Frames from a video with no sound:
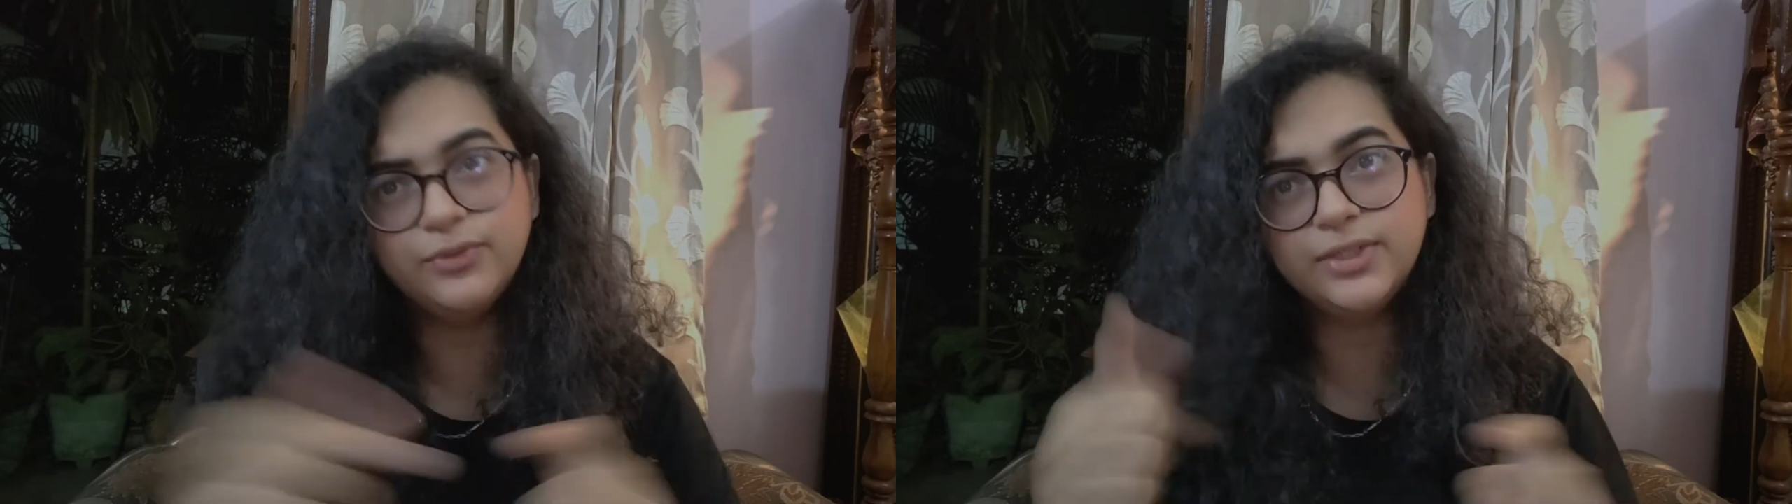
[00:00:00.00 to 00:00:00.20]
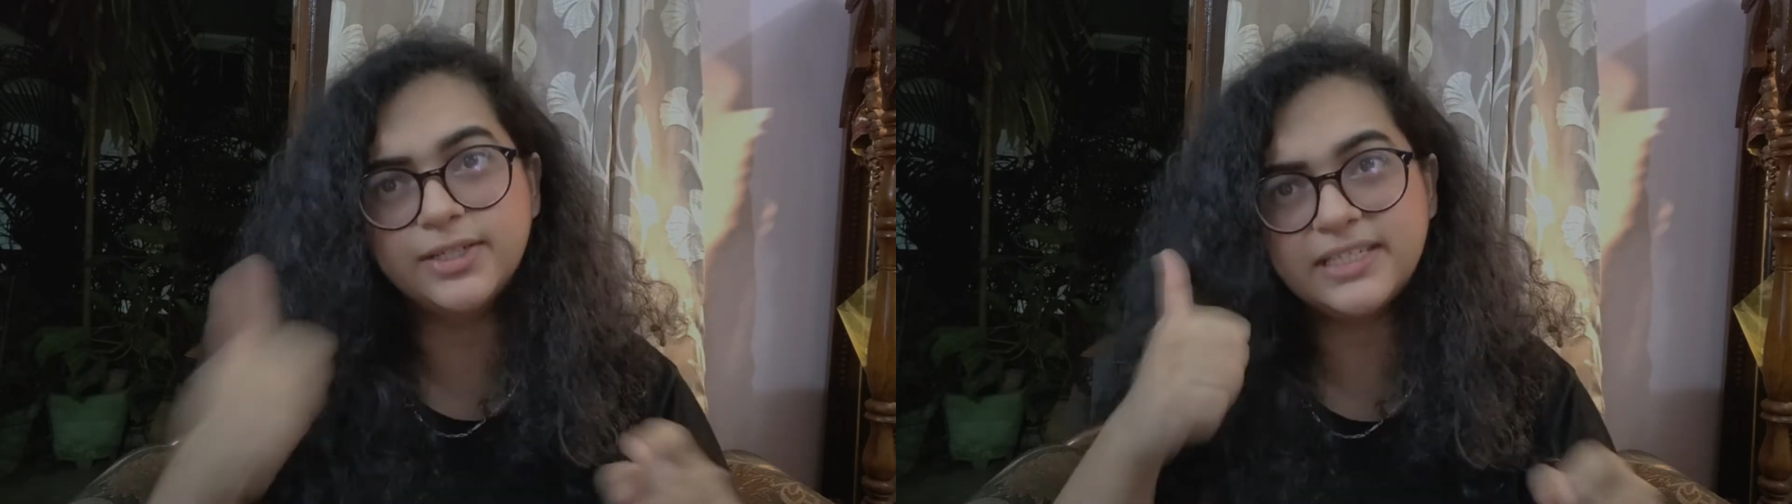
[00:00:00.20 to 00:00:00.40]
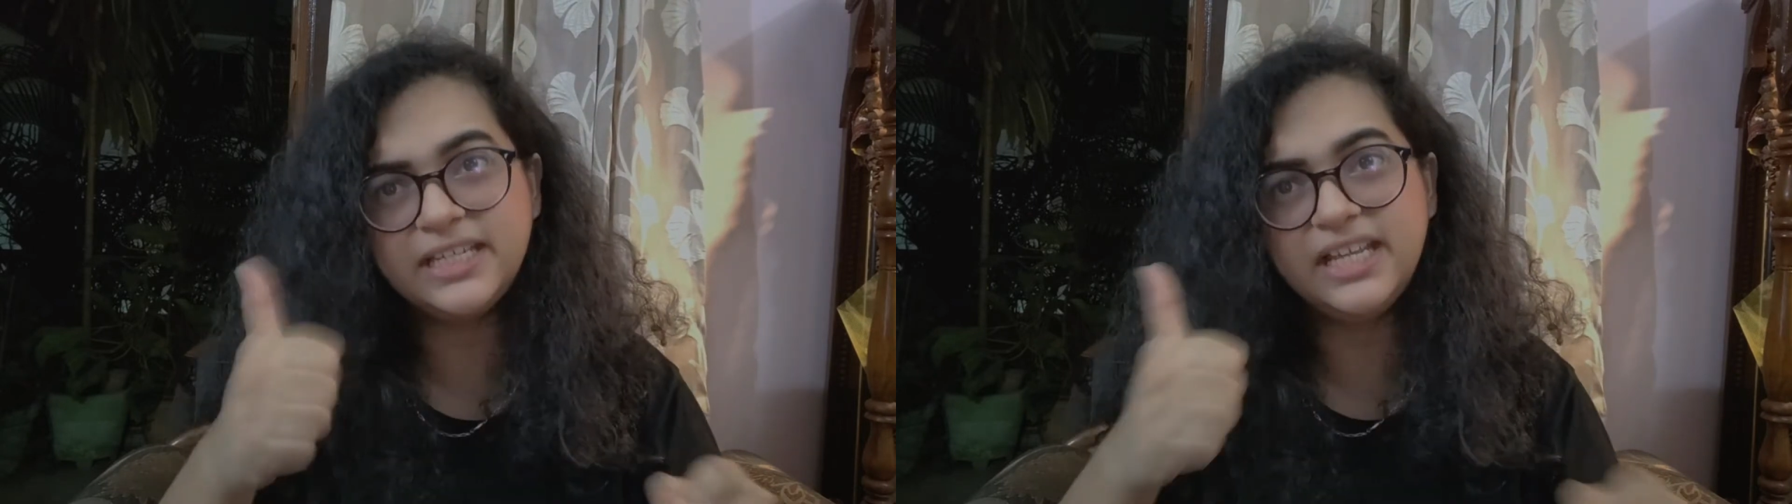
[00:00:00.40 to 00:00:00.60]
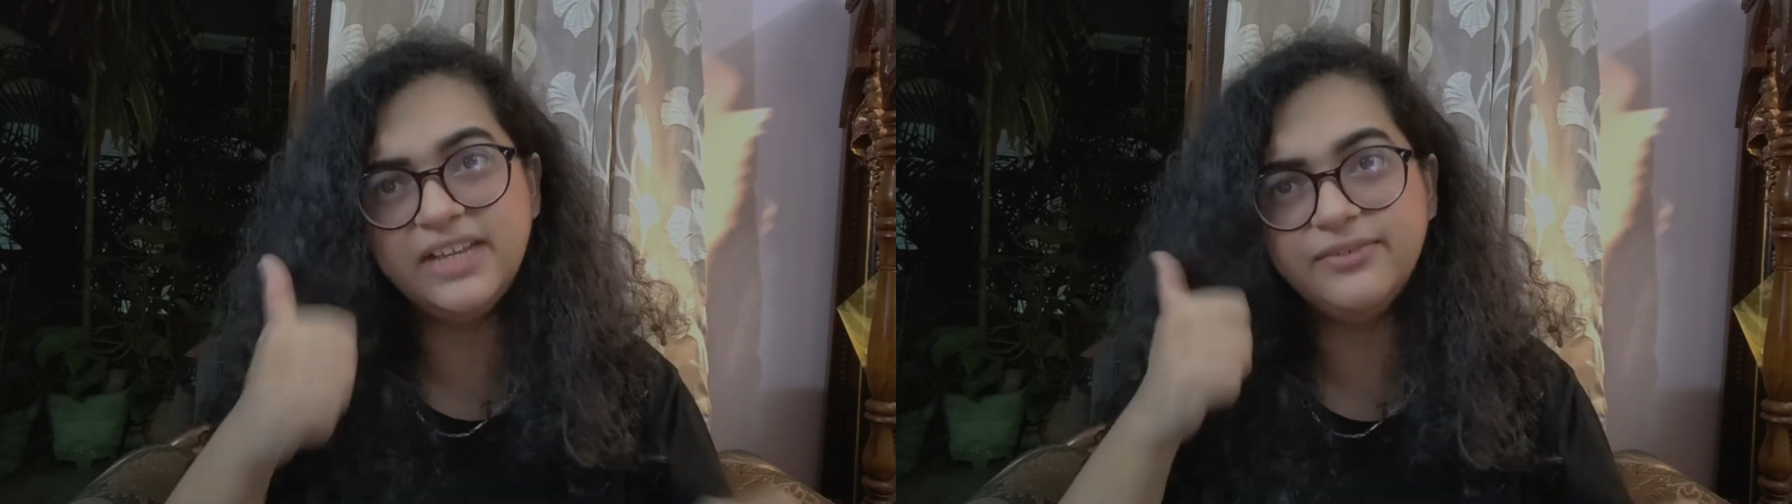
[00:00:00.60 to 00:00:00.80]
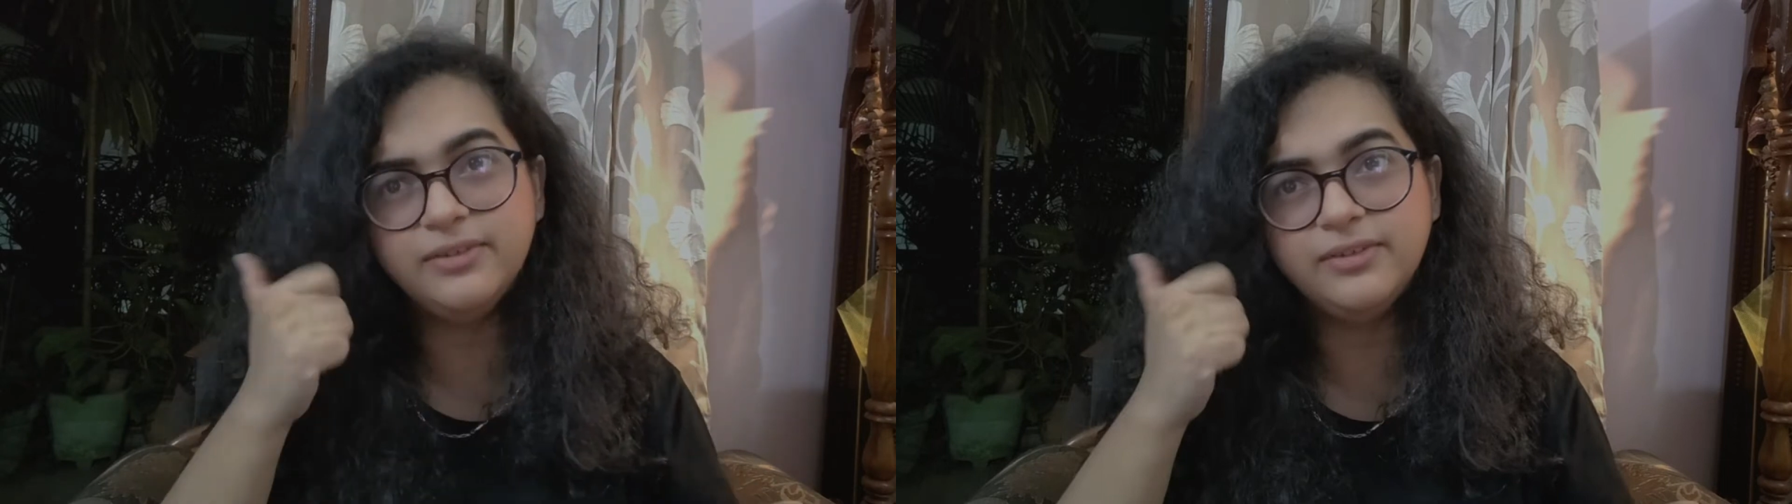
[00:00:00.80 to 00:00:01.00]
were
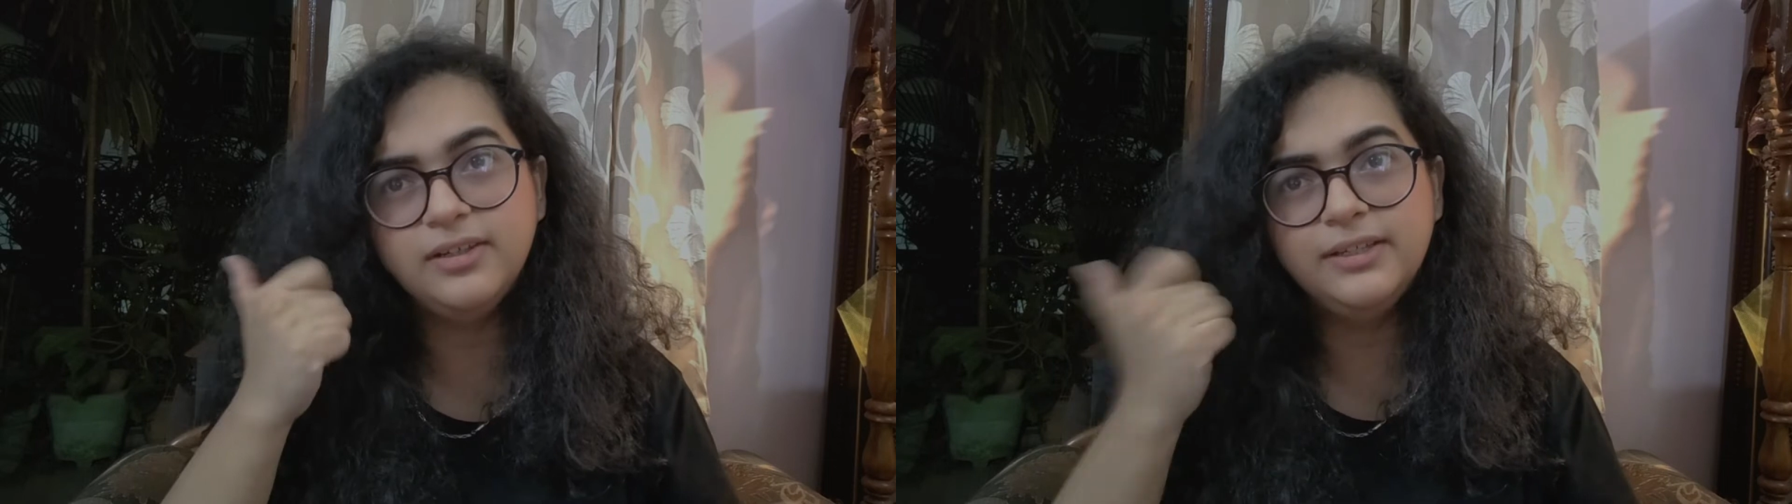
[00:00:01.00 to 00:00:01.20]
Steve,